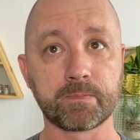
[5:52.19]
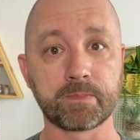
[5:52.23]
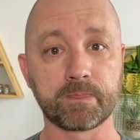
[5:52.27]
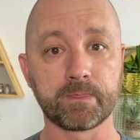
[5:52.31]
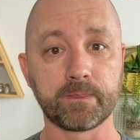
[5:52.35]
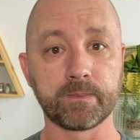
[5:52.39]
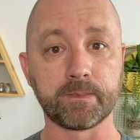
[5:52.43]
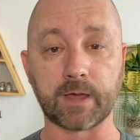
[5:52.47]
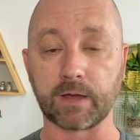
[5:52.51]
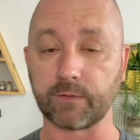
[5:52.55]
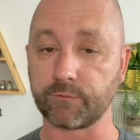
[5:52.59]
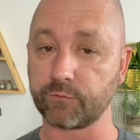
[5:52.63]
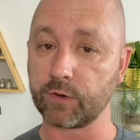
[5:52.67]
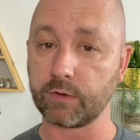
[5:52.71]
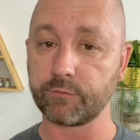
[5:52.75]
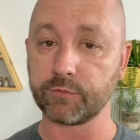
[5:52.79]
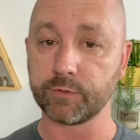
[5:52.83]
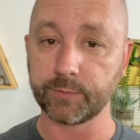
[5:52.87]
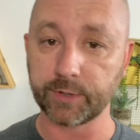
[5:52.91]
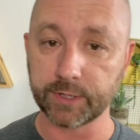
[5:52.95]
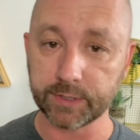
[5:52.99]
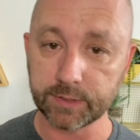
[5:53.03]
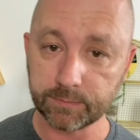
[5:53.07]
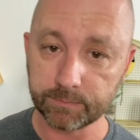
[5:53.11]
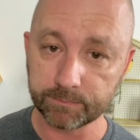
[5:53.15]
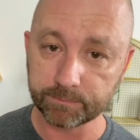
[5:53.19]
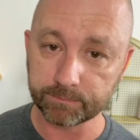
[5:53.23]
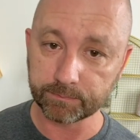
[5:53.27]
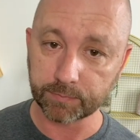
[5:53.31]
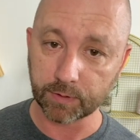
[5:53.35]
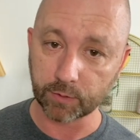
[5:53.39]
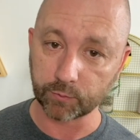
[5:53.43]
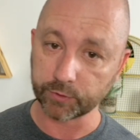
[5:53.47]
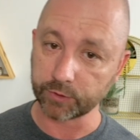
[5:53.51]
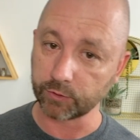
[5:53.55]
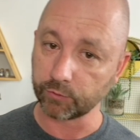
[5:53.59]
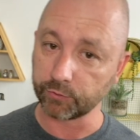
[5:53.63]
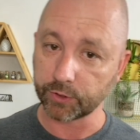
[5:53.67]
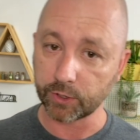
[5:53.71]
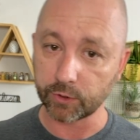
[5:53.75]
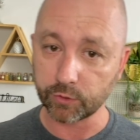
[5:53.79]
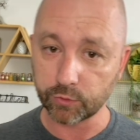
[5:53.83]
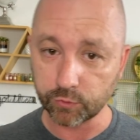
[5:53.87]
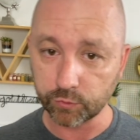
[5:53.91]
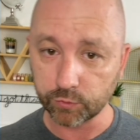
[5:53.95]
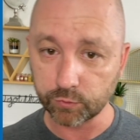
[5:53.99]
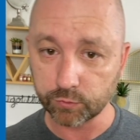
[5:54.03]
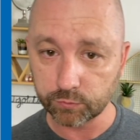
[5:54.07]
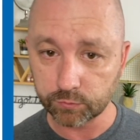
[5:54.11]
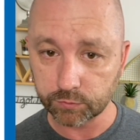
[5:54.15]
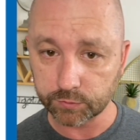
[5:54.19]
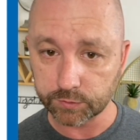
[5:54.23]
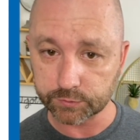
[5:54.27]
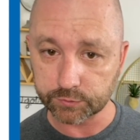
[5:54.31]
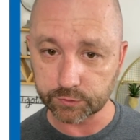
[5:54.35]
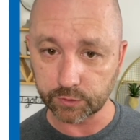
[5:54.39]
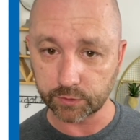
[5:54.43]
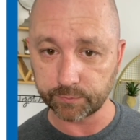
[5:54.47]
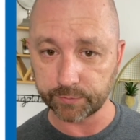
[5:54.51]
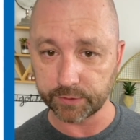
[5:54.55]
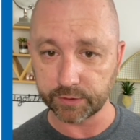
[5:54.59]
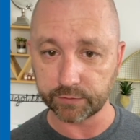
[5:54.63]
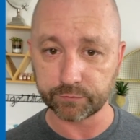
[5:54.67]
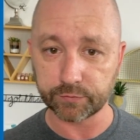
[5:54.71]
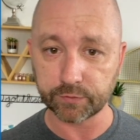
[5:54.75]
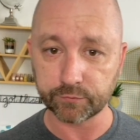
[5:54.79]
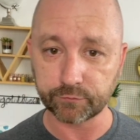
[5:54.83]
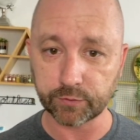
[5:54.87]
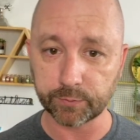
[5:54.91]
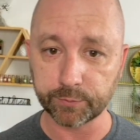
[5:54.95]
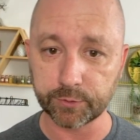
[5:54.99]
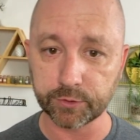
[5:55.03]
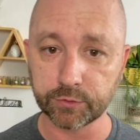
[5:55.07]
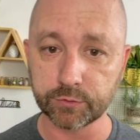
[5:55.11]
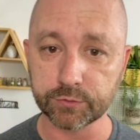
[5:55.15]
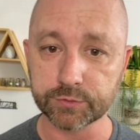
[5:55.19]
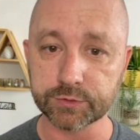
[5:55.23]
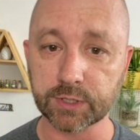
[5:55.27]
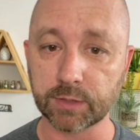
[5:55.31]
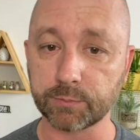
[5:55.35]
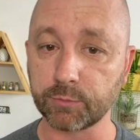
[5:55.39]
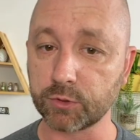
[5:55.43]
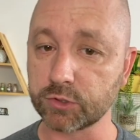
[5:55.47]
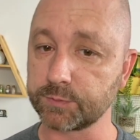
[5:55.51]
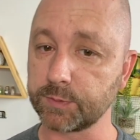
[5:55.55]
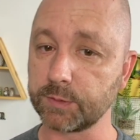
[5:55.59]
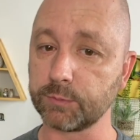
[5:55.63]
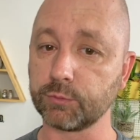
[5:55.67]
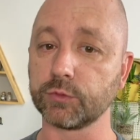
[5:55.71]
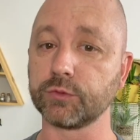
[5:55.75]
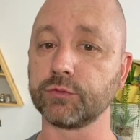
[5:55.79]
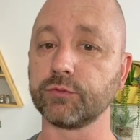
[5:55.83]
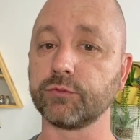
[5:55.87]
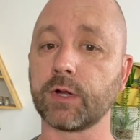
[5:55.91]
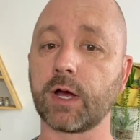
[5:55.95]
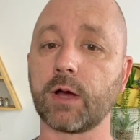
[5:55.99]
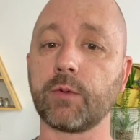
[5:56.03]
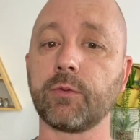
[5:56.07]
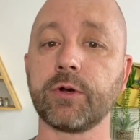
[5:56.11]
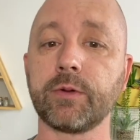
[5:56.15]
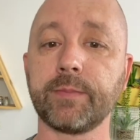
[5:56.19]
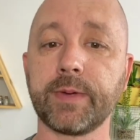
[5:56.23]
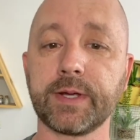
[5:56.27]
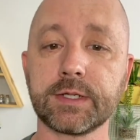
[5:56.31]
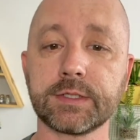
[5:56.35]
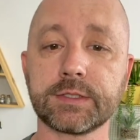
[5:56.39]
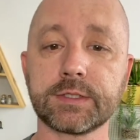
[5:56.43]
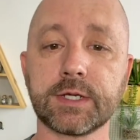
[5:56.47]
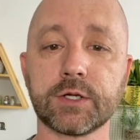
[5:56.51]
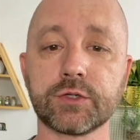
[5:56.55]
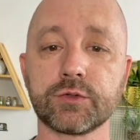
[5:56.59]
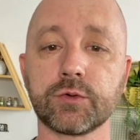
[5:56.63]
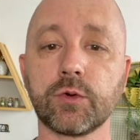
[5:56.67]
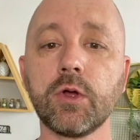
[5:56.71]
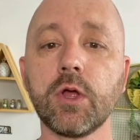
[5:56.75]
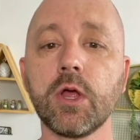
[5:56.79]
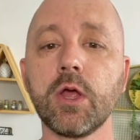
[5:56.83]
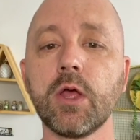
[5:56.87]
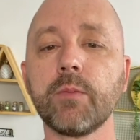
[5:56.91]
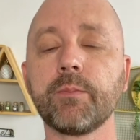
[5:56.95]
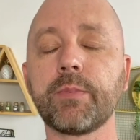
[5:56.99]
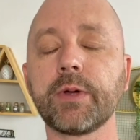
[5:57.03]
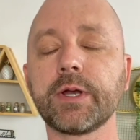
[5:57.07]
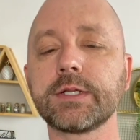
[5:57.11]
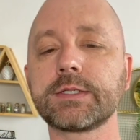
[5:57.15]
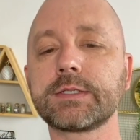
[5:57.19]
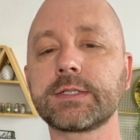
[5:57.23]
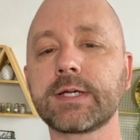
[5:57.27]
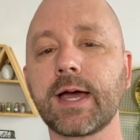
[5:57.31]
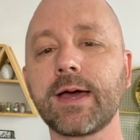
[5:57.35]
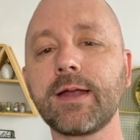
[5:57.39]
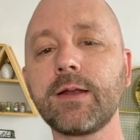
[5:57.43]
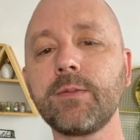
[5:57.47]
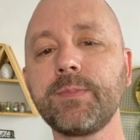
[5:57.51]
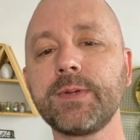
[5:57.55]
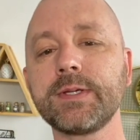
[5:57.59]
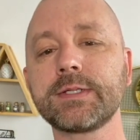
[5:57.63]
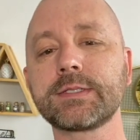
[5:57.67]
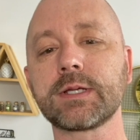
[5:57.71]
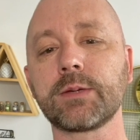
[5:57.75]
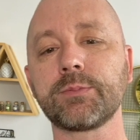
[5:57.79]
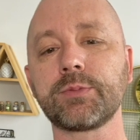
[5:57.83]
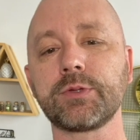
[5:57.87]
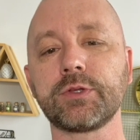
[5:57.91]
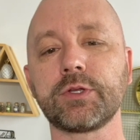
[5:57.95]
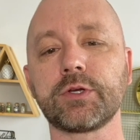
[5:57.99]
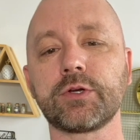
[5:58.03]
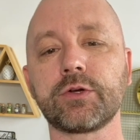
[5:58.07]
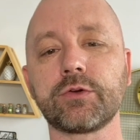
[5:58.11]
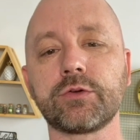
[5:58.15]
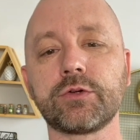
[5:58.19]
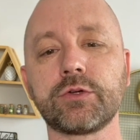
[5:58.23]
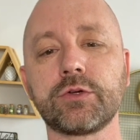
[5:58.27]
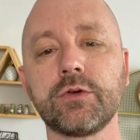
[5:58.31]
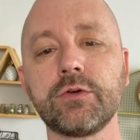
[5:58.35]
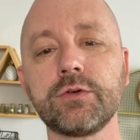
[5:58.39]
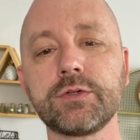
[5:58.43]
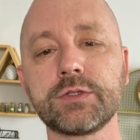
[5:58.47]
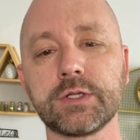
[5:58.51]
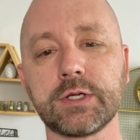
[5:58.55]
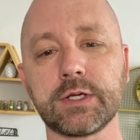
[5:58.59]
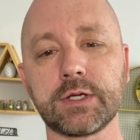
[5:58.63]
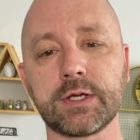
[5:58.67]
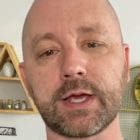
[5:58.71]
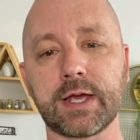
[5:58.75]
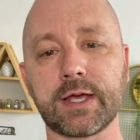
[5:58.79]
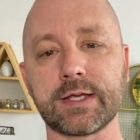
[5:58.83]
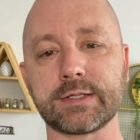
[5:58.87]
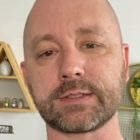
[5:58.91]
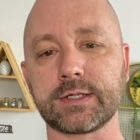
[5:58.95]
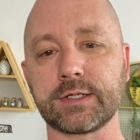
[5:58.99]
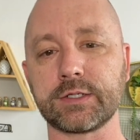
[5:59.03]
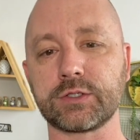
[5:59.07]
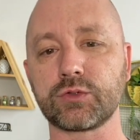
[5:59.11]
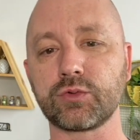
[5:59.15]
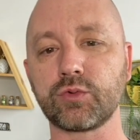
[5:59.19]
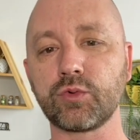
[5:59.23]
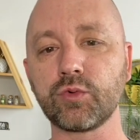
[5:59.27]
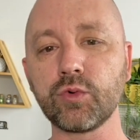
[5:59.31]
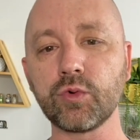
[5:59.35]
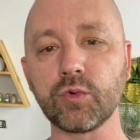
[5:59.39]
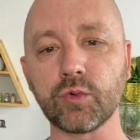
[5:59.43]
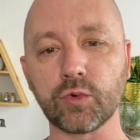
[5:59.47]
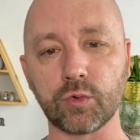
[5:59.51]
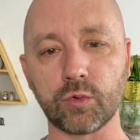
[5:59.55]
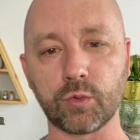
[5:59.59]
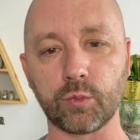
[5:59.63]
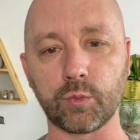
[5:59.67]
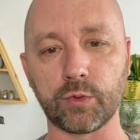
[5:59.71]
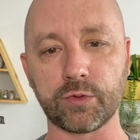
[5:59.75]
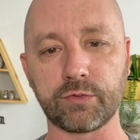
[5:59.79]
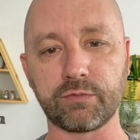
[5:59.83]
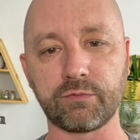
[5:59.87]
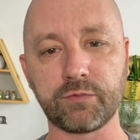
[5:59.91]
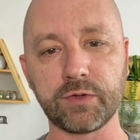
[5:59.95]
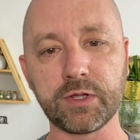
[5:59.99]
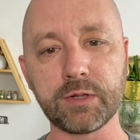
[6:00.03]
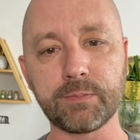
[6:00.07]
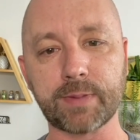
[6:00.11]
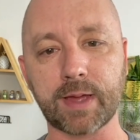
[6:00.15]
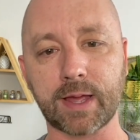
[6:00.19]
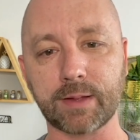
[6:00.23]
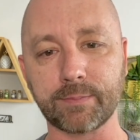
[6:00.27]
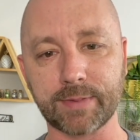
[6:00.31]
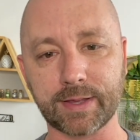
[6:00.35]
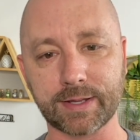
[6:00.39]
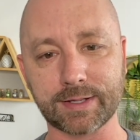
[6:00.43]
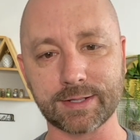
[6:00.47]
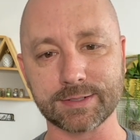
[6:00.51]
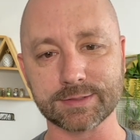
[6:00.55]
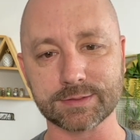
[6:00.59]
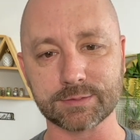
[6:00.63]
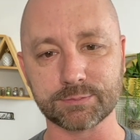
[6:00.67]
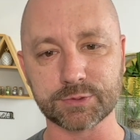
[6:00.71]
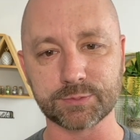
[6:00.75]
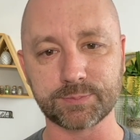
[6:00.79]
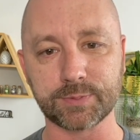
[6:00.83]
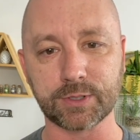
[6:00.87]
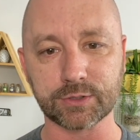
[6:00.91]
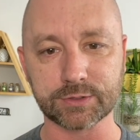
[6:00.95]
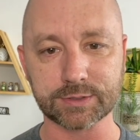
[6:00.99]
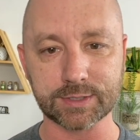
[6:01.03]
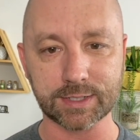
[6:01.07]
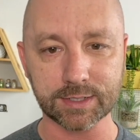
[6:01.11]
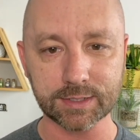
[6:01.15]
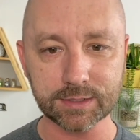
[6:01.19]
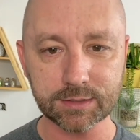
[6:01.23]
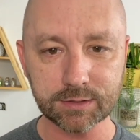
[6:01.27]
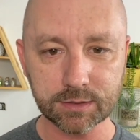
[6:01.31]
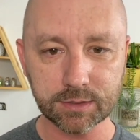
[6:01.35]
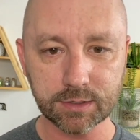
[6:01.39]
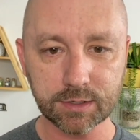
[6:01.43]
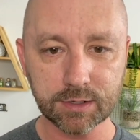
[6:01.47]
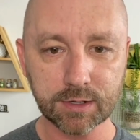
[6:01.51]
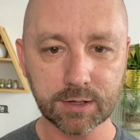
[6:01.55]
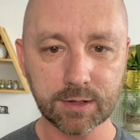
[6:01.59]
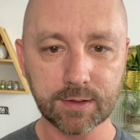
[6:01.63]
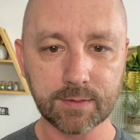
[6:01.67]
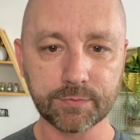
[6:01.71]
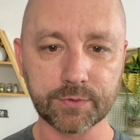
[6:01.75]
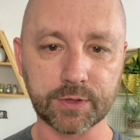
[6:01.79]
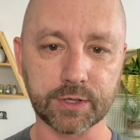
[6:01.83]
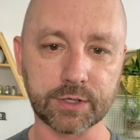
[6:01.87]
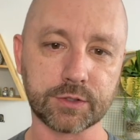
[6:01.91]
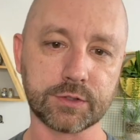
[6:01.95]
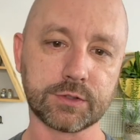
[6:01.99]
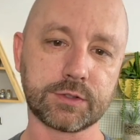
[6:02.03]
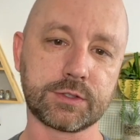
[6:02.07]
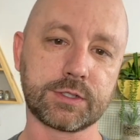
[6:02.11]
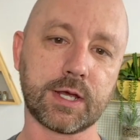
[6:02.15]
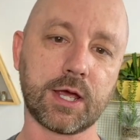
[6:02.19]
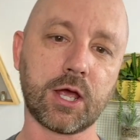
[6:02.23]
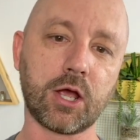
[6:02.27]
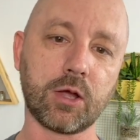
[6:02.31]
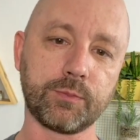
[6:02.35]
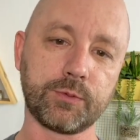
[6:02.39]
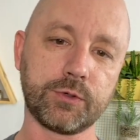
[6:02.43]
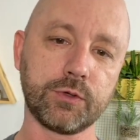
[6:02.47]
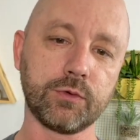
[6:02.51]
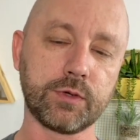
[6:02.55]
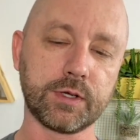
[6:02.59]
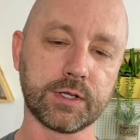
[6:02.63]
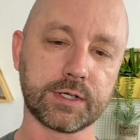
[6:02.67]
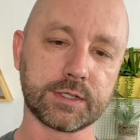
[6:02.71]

Not for everybody, but we don't know who is going to benefit from it and who's not. Most people do not want to make a schedule, but it's got to be something that you're using as a tool with feedback mechanisms built in to help you get a